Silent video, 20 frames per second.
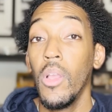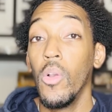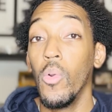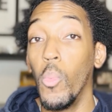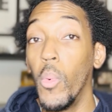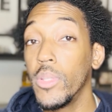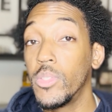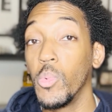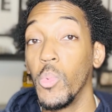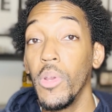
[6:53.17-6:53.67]

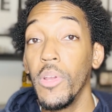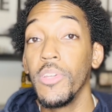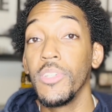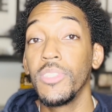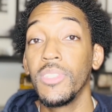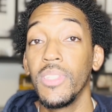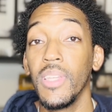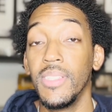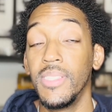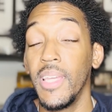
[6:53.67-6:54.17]
What's
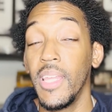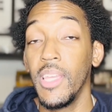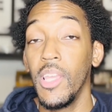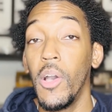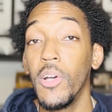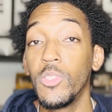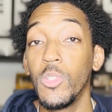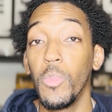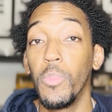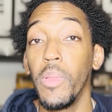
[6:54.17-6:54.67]
worse is that he
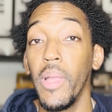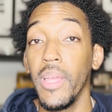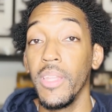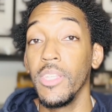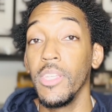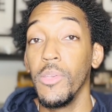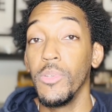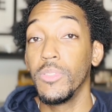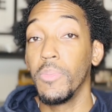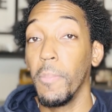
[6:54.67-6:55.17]
also planned to
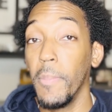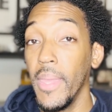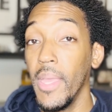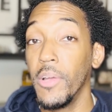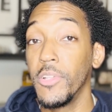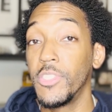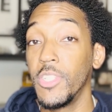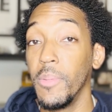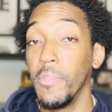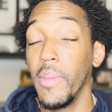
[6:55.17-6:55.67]
use male
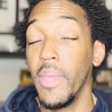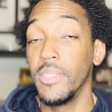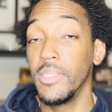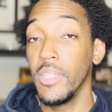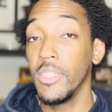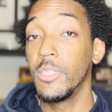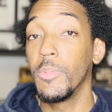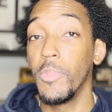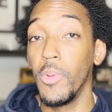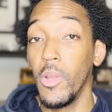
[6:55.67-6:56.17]
chimpanzee
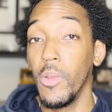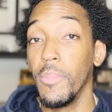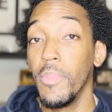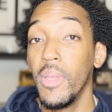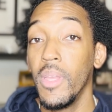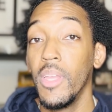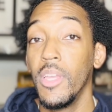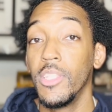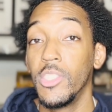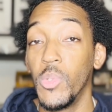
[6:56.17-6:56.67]
sperm
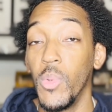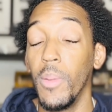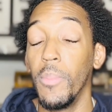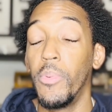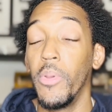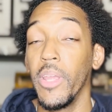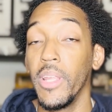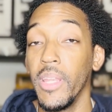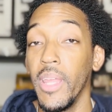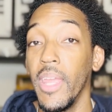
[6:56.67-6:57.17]
to
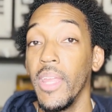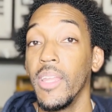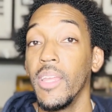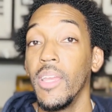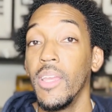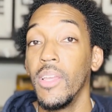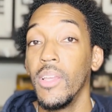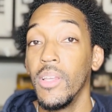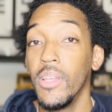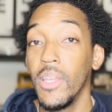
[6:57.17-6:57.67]
impregnate
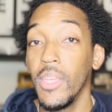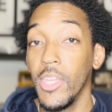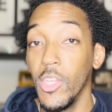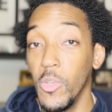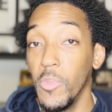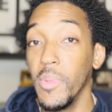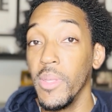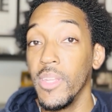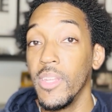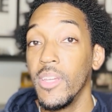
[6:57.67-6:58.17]

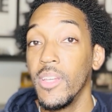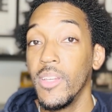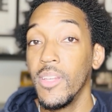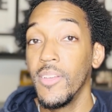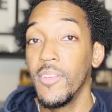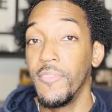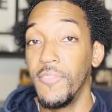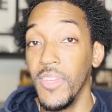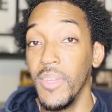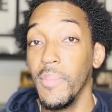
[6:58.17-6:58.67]
human
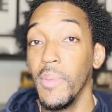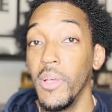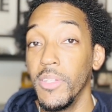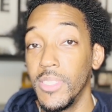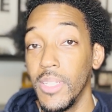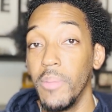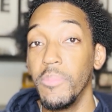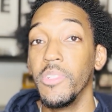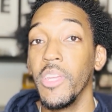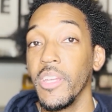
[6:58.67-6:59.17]
female
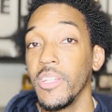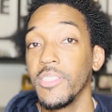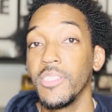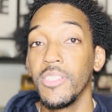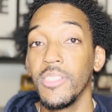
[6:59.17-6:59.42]
subjects.